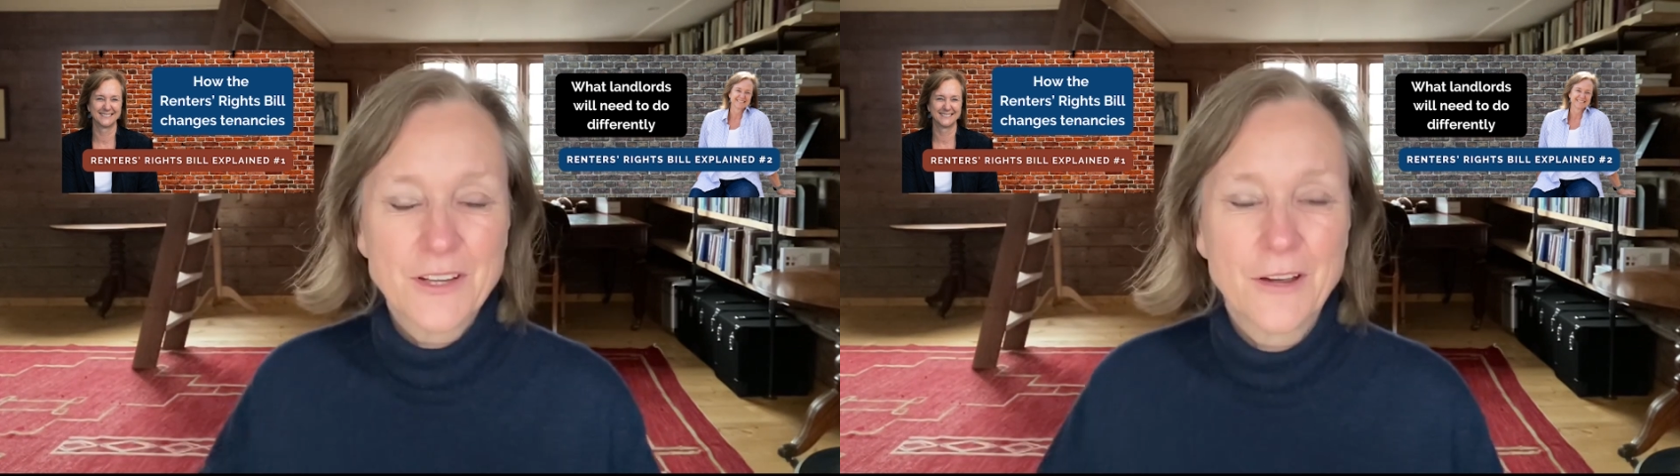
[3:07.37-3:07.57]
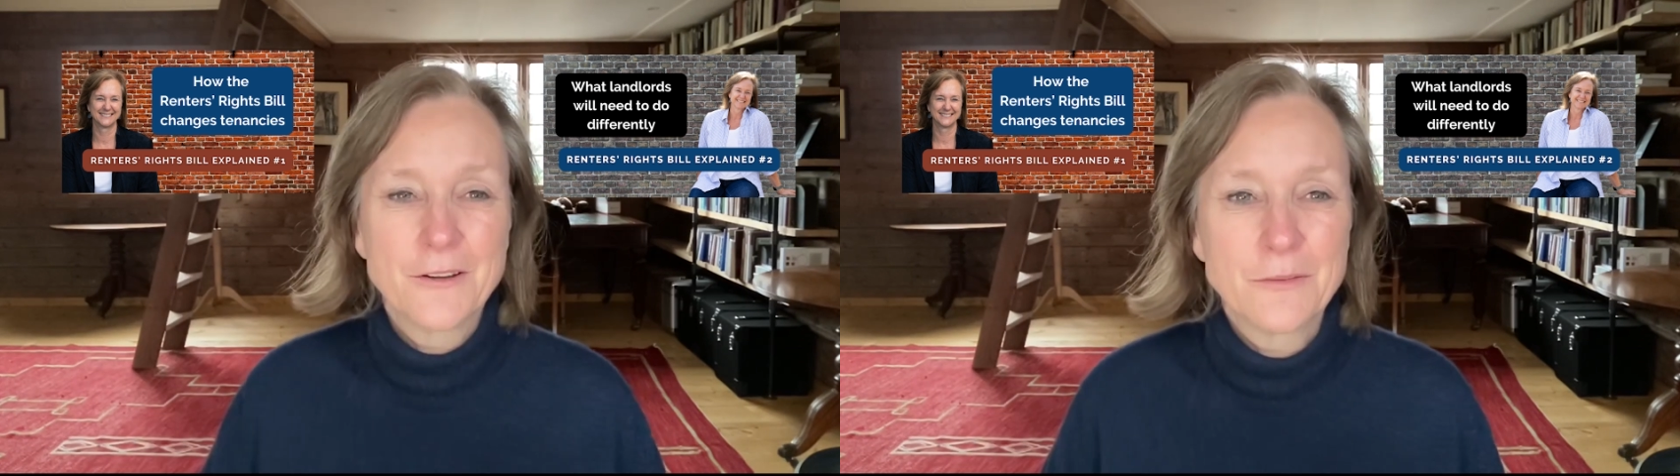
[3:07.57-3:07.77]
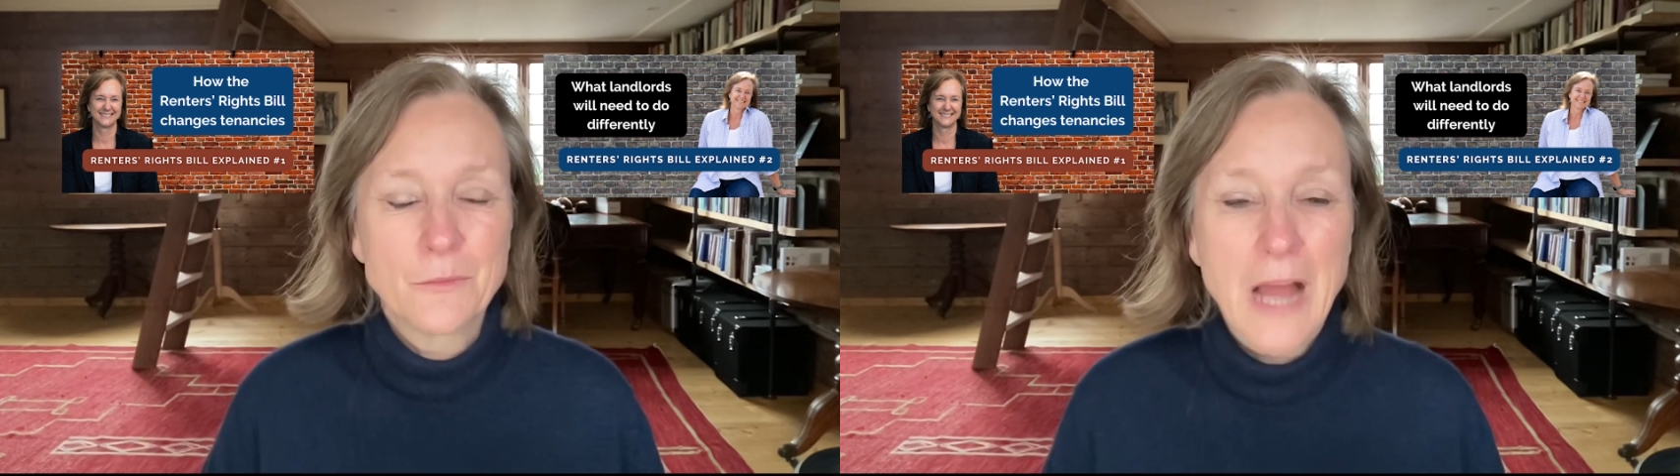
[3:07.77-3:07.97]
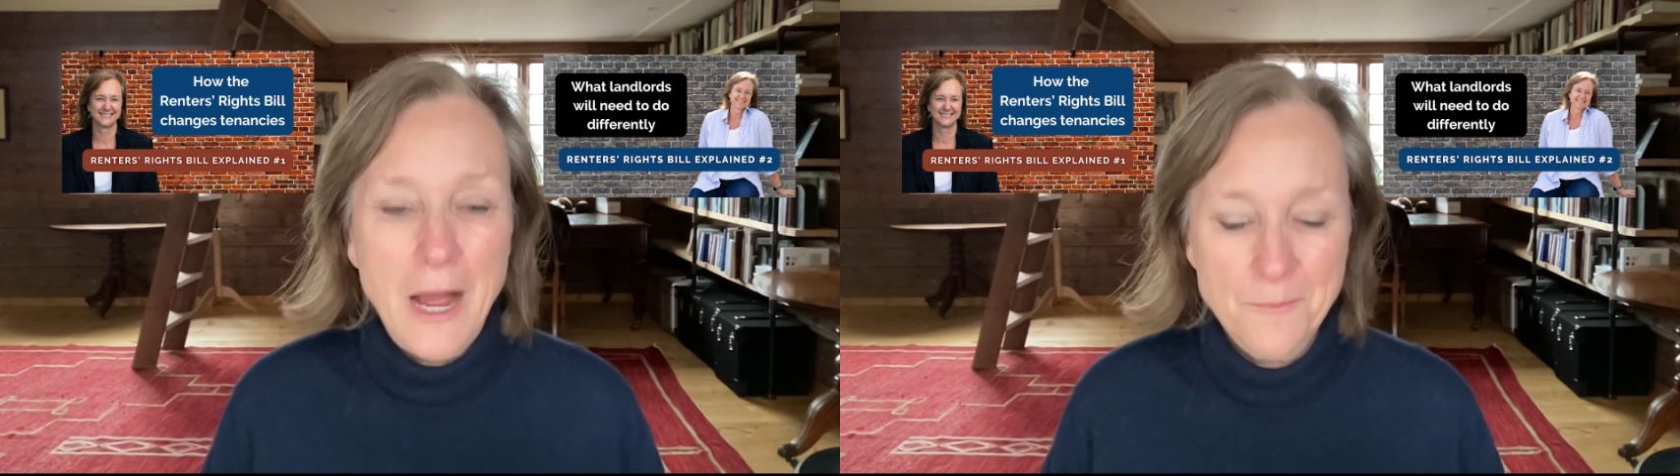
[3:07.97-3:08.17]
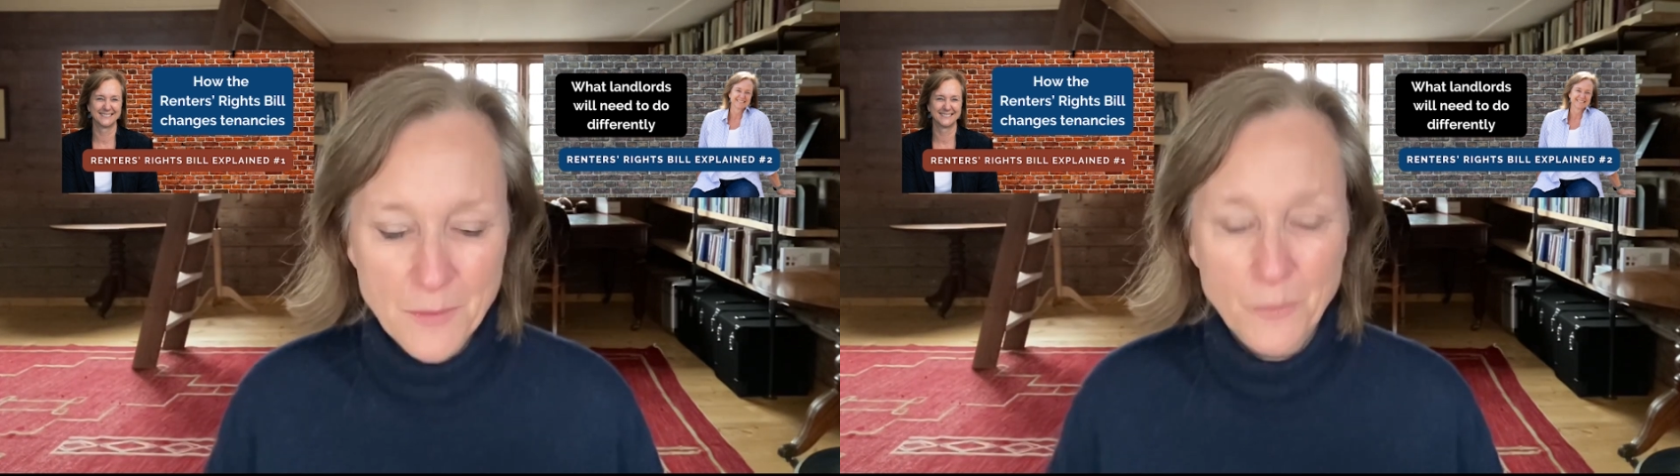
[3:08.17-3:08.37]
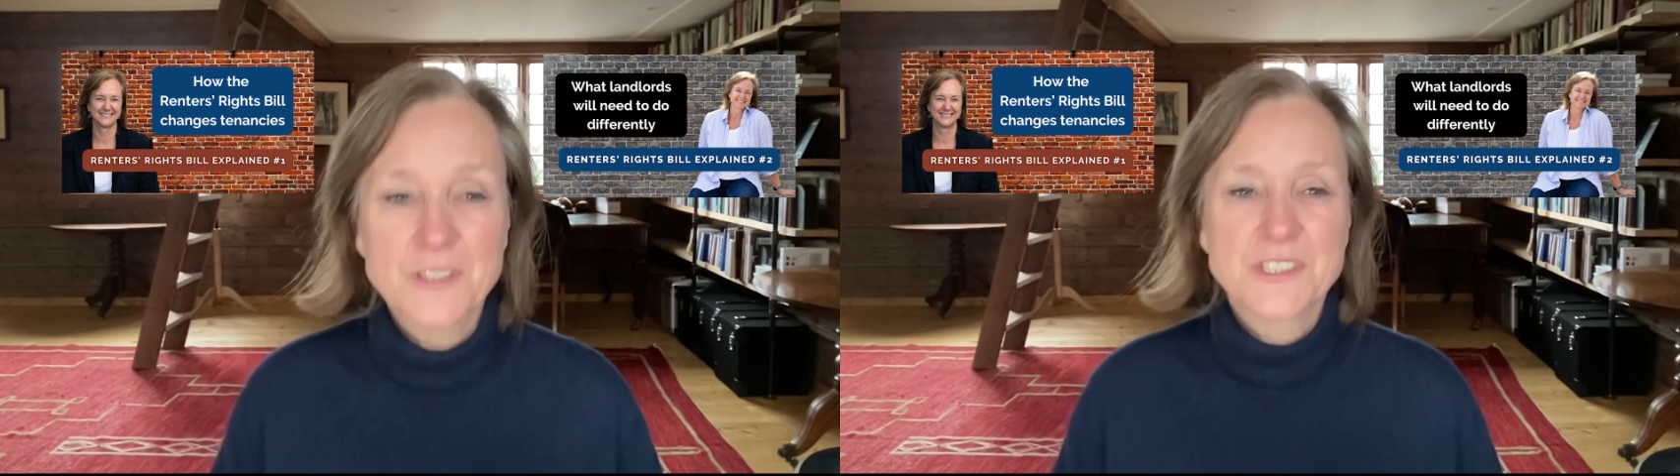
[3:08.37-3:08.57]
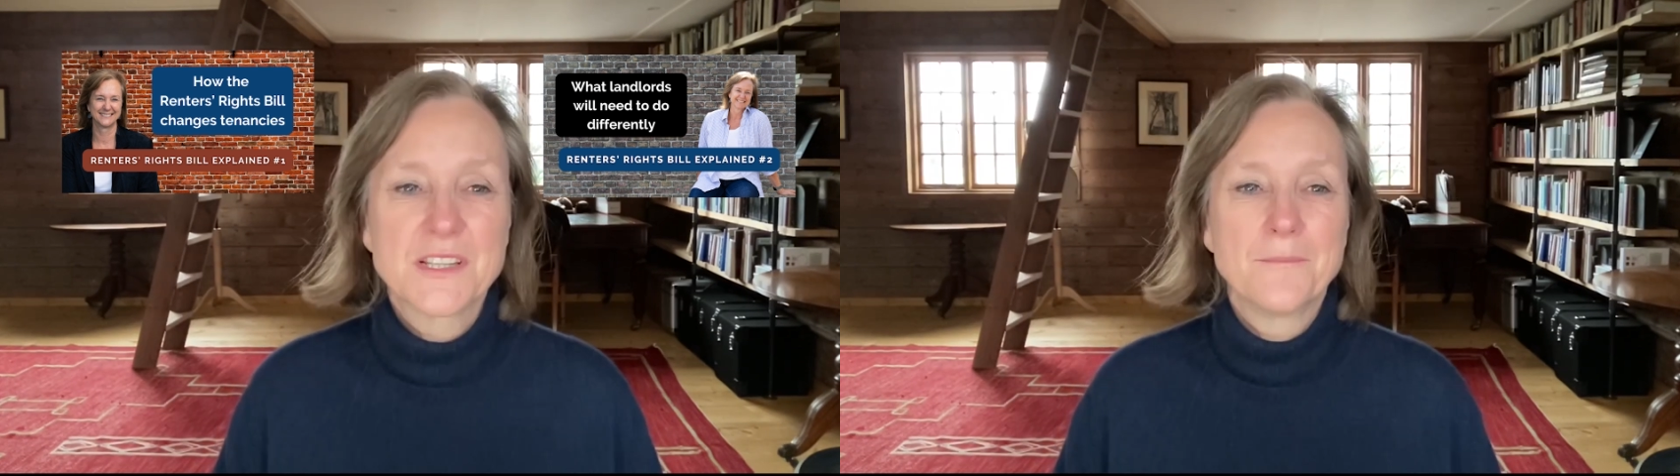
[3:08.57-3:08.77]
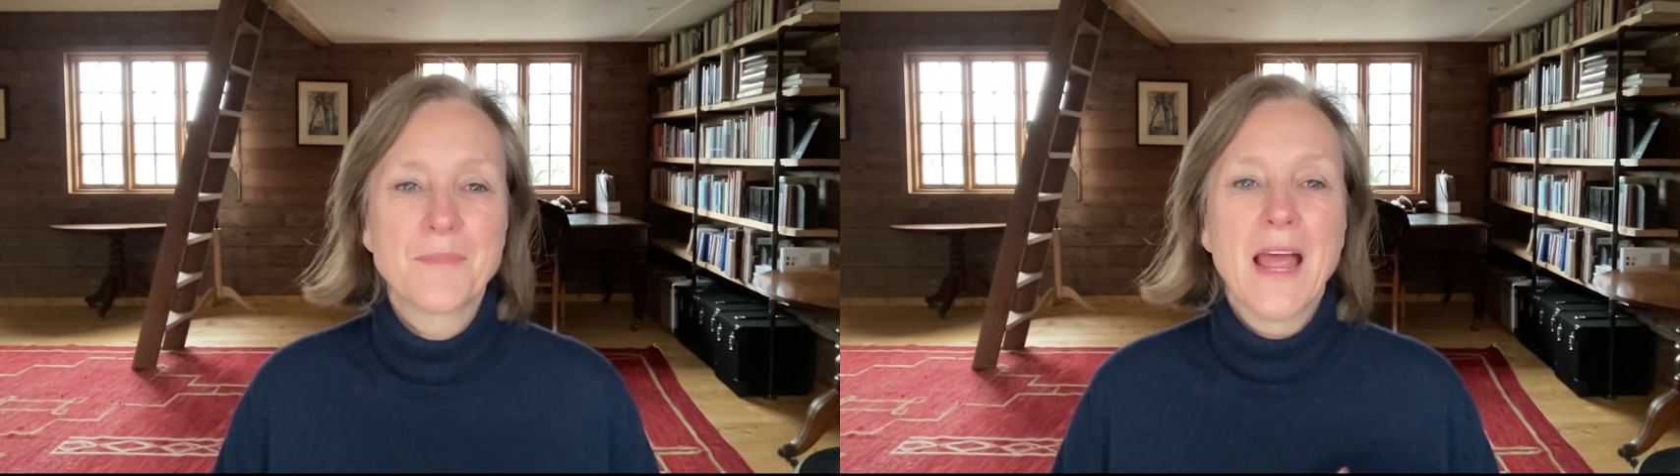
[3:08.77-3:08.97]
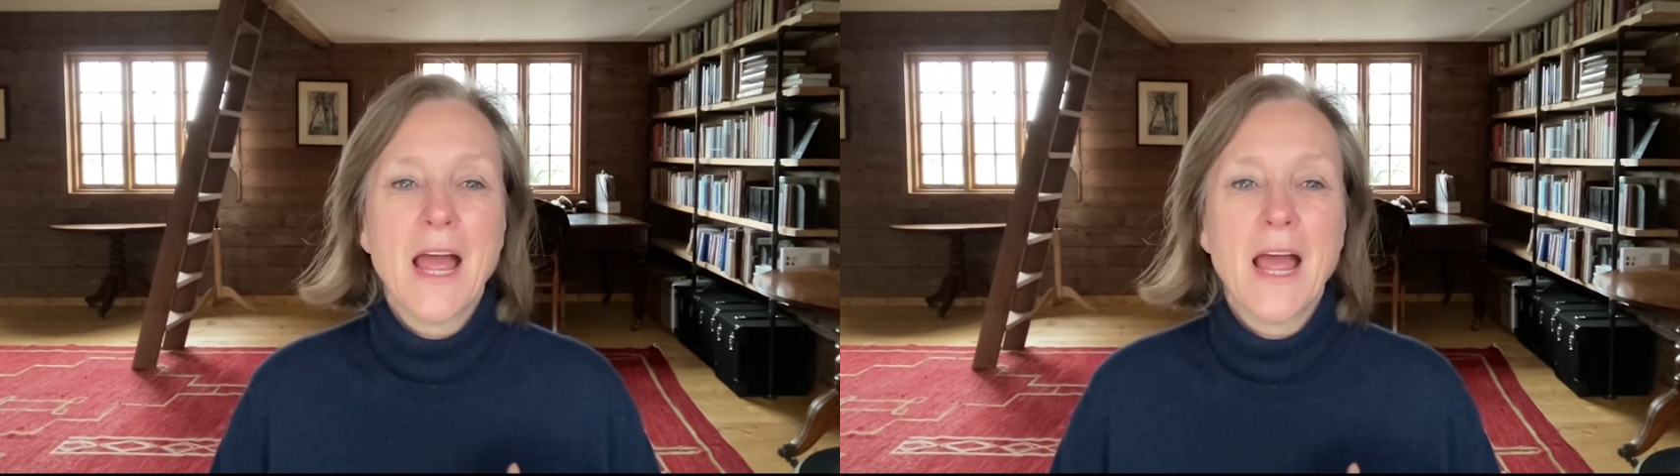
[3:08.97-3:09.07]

go and watch them.